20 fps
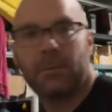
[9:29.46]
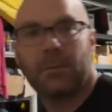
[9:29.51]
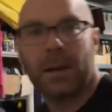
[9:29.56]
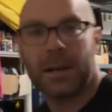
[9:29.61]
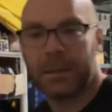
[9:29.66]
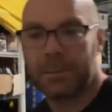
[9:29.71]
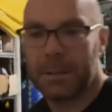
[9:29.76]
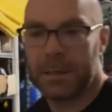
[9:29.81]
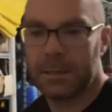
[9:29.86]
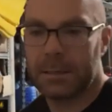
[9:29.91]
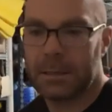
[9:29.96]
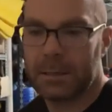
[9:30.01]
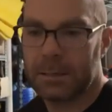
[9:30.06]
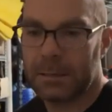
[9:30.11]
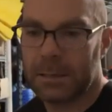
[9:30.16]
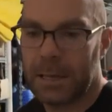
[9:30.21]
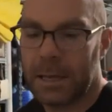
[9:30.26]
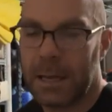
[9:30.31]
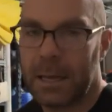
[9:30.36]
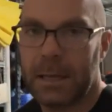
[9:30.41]
recommended the
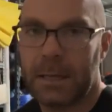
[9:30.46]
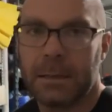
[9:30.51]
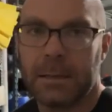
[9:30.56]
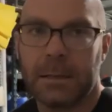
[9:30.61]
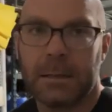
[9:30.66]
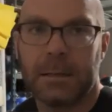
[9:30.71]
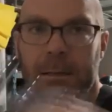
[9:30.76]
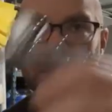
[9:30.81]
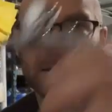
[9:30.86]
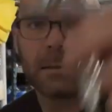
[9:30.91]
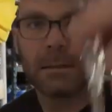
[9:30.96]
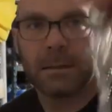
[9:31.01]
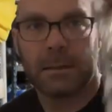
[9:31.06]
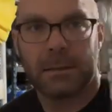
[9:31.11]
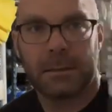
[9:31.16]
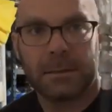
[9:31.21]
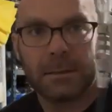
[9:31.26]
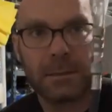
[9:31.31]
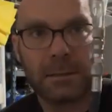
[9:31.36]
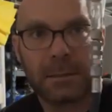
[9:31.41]
other day
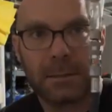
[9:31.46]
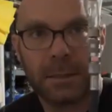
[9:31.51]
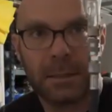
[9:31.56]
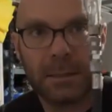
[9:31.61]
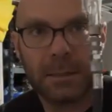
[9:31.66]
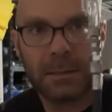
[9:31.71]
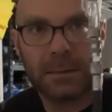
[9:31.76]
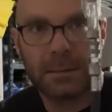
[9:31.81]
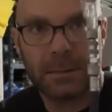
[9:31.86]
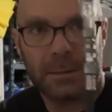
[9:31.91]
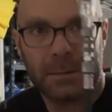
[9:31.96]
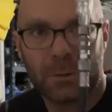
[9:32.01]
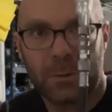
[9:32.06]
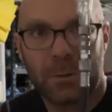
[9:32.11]
is these